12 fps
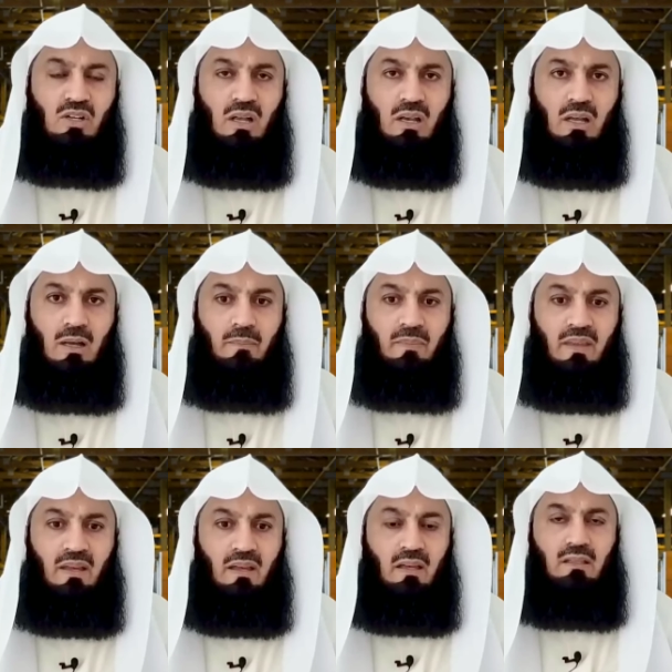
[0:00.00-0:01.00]
inshallah.
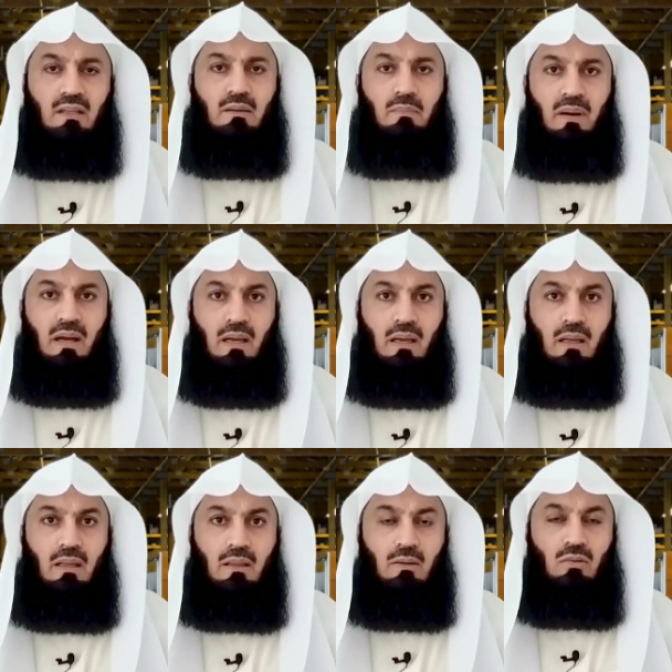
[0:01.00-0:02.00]
He didn't
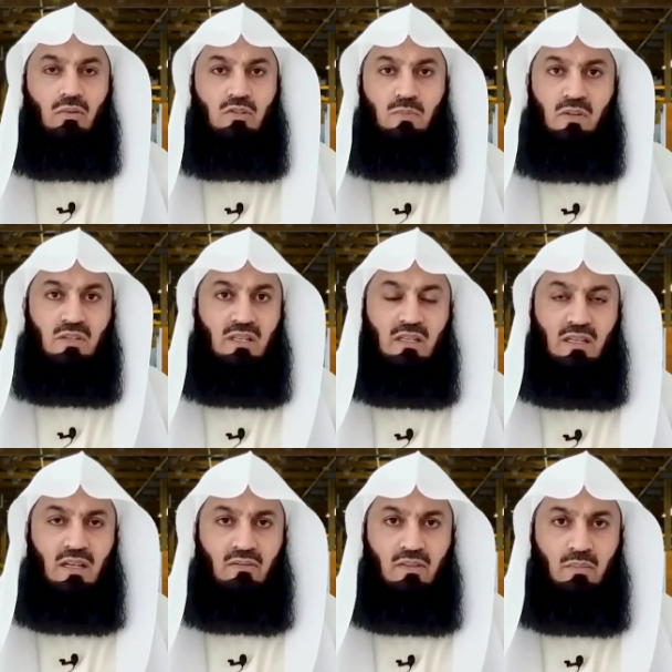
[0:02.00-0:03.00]
buy the horse because he
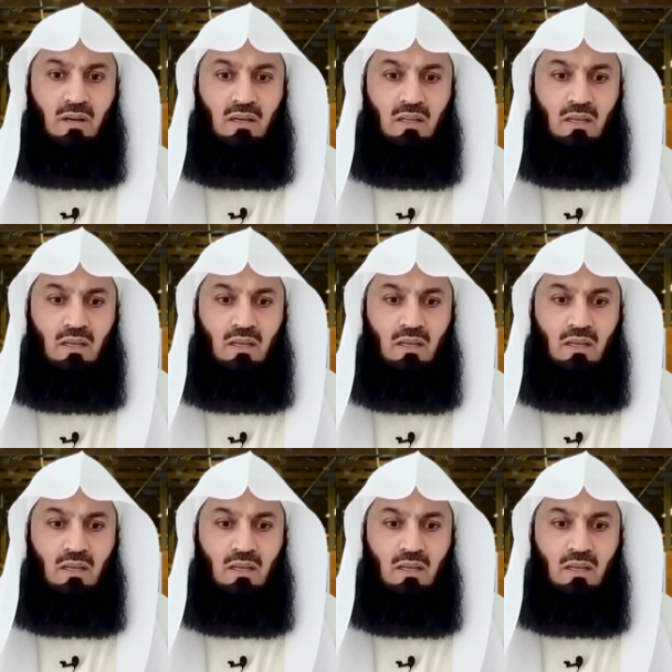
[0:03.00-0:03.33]
didn't have the money.